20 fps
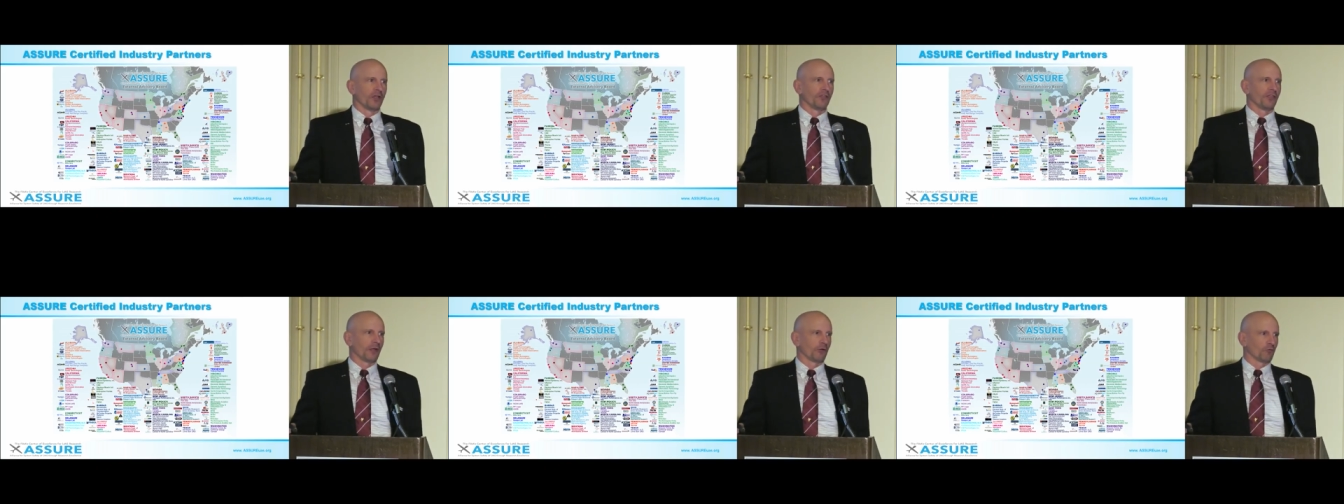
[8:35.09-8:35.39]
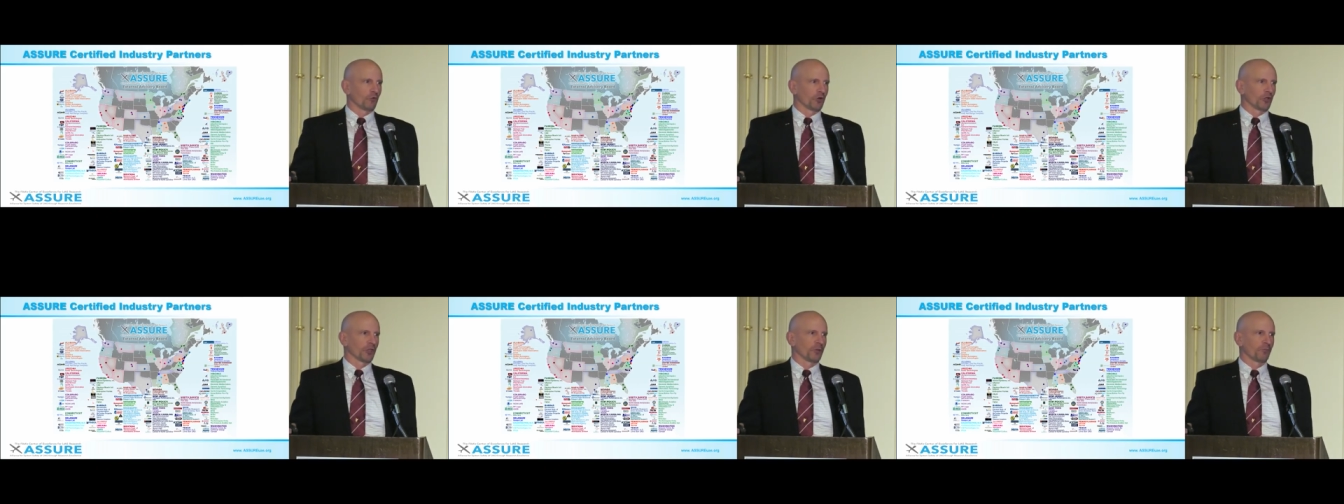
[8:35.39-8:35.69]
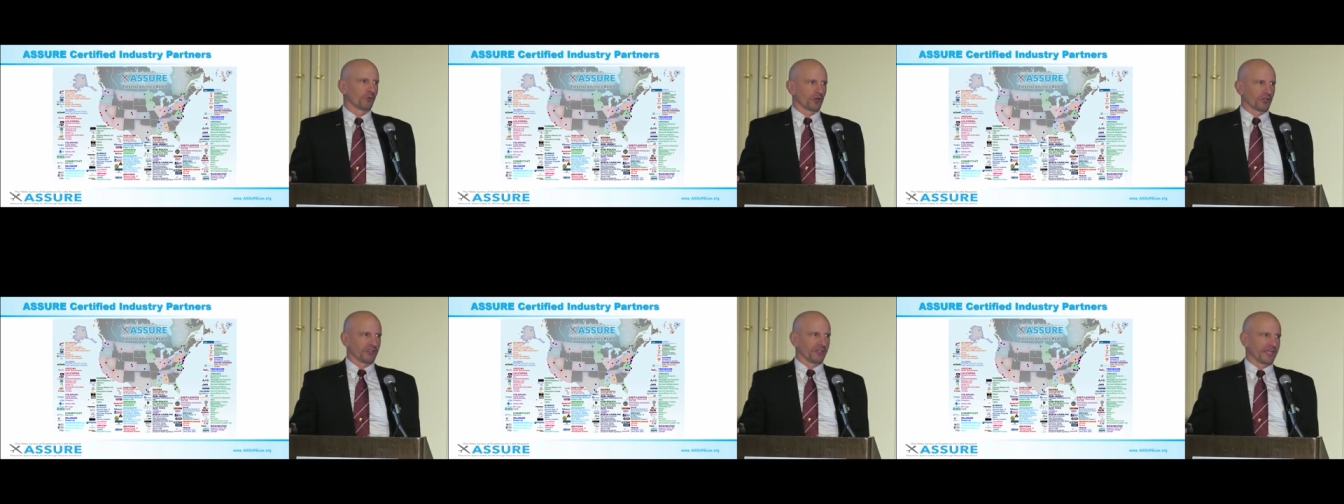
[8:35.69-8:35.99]
that really
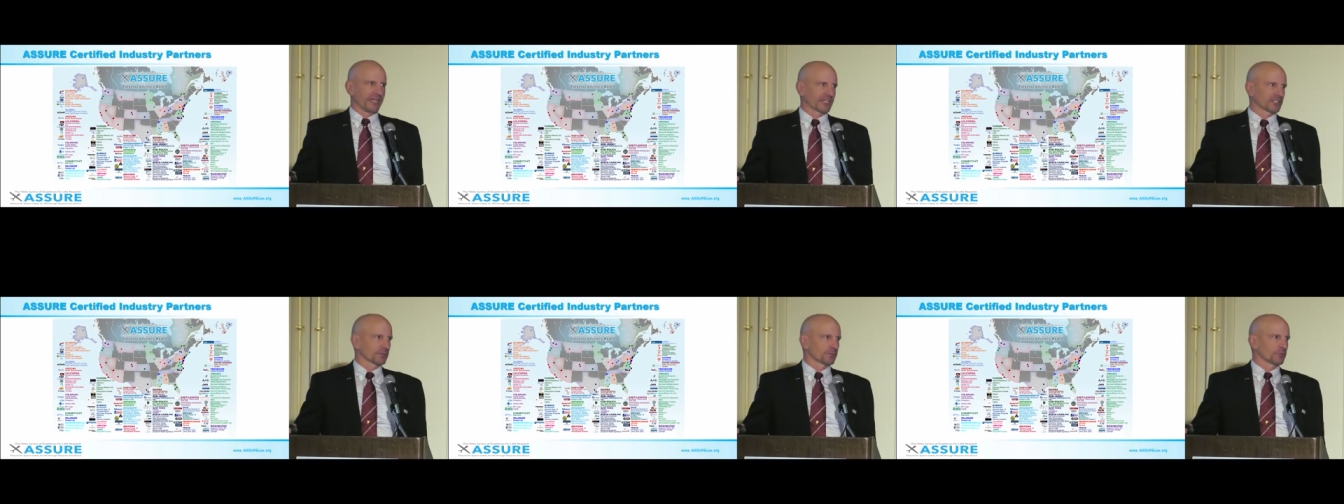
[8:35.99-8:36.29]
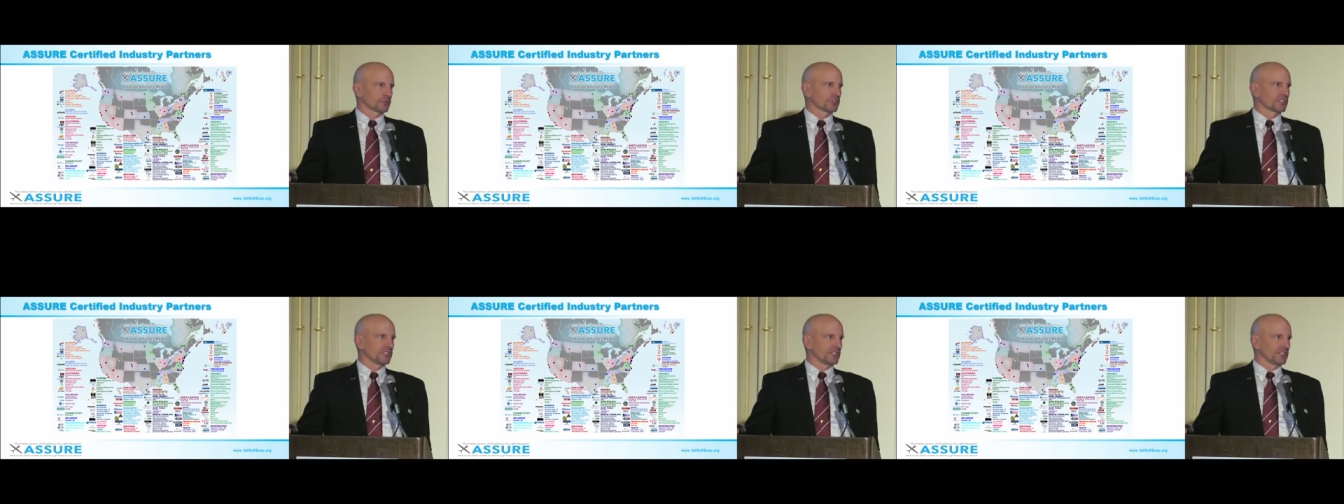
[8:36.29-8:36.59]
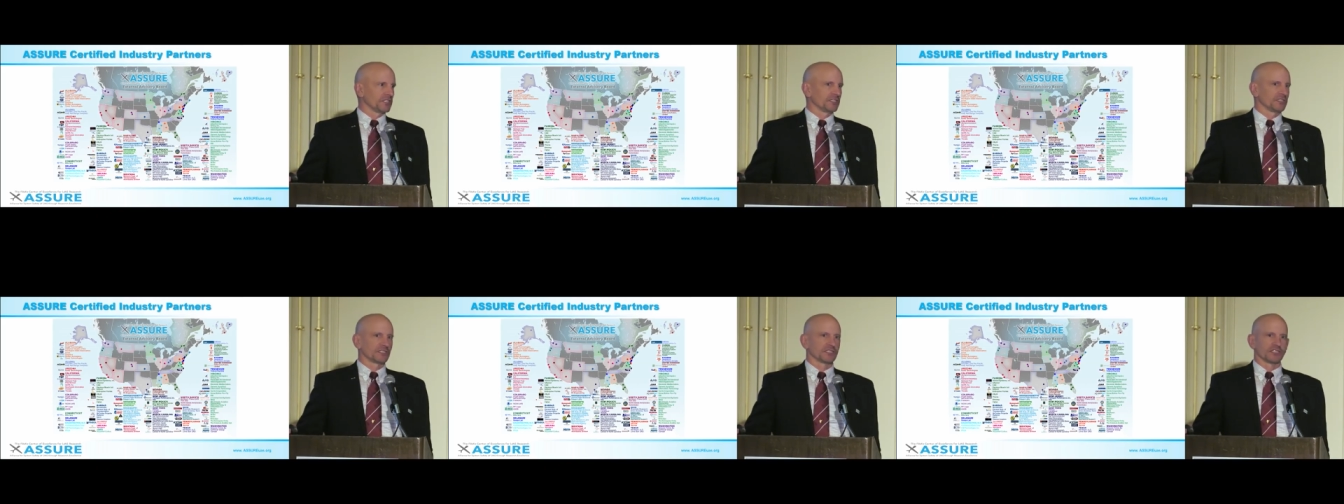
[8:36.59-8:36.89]
bring the
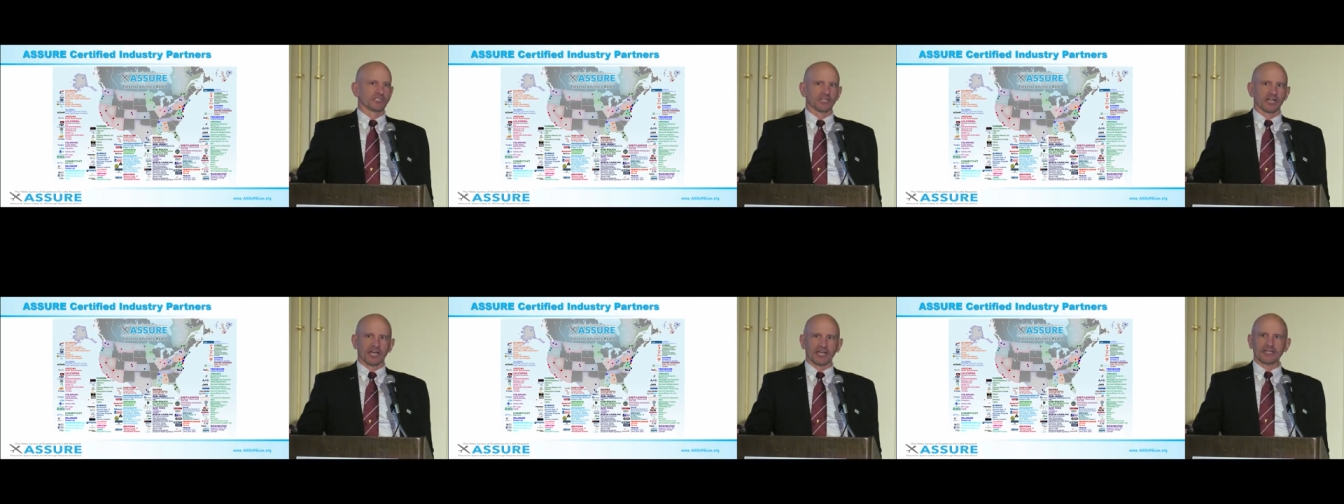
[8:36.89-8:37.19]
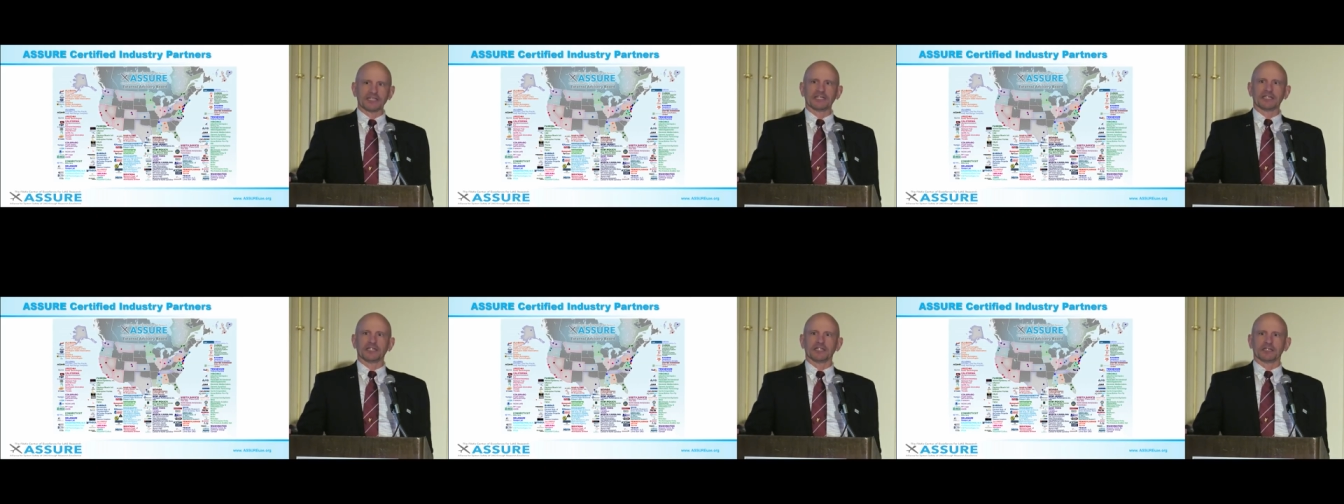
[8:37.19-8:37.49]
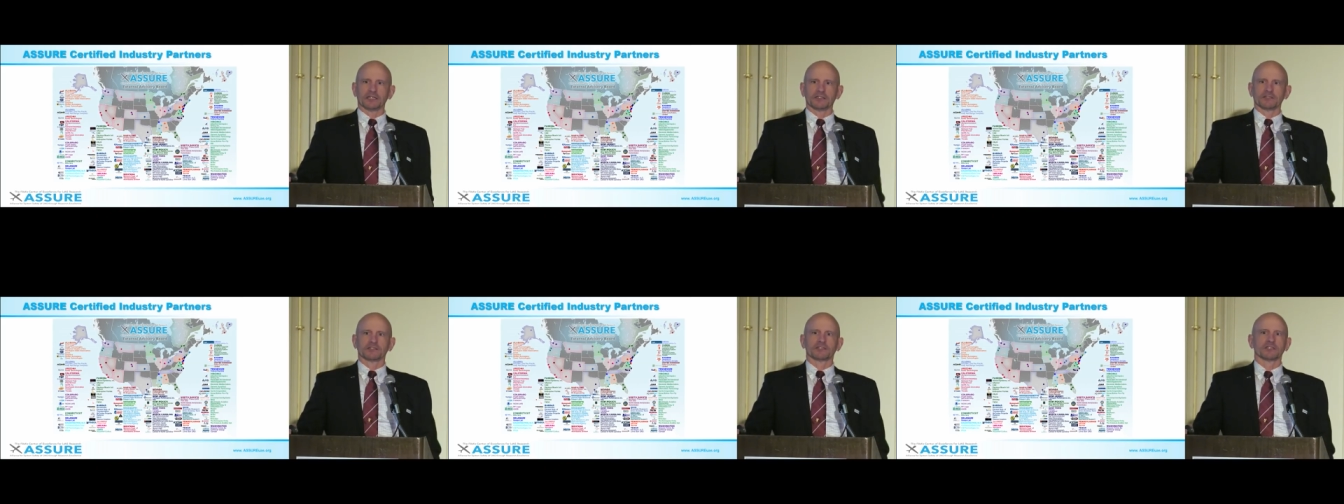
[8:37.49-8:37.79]
expertise, the
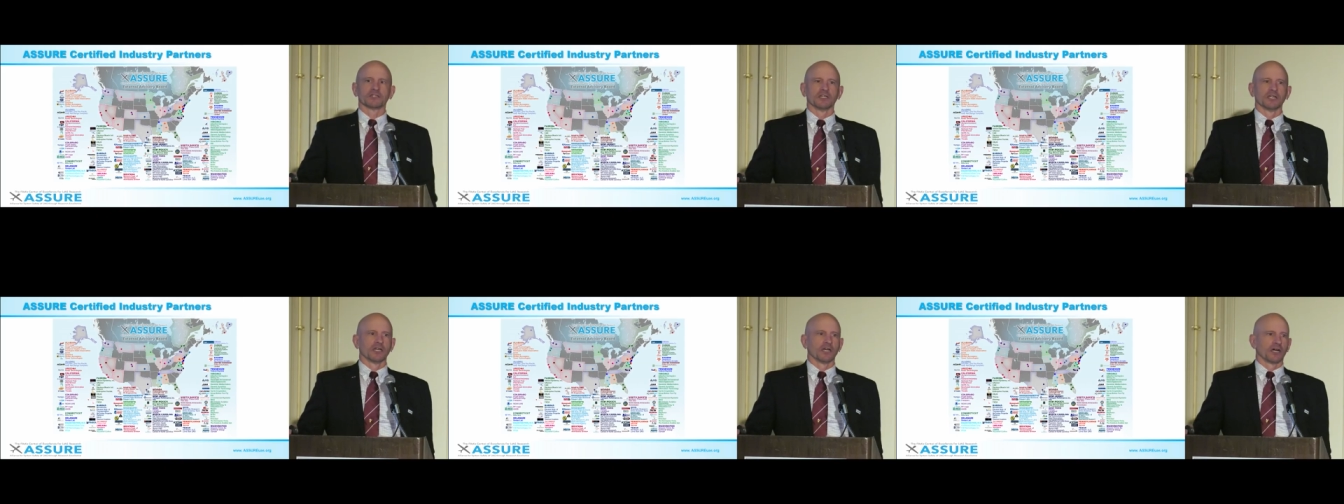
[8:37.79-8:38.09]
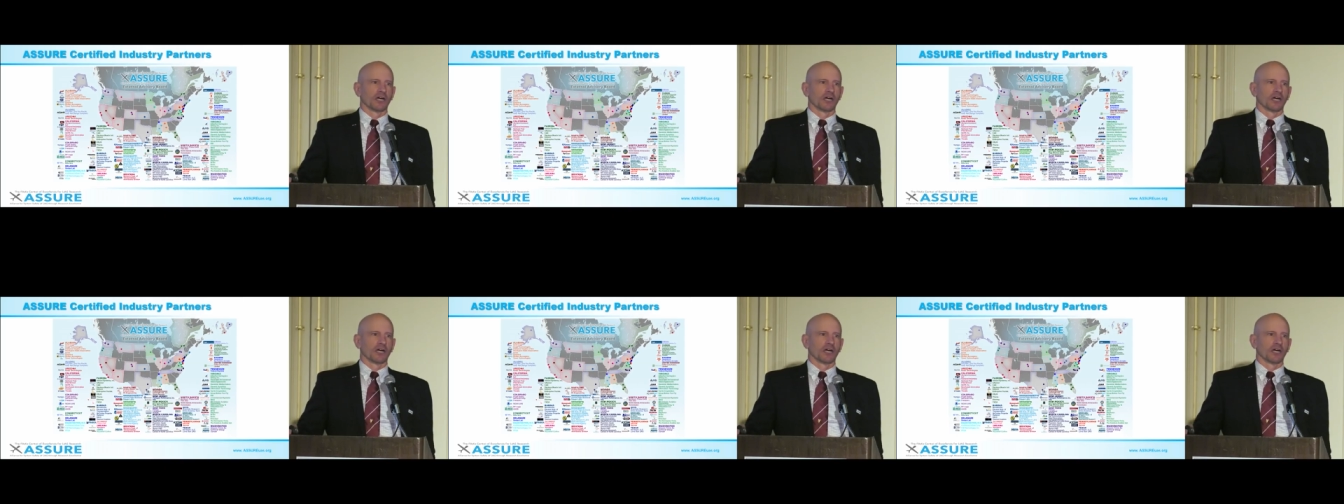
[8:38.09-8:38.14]
ideas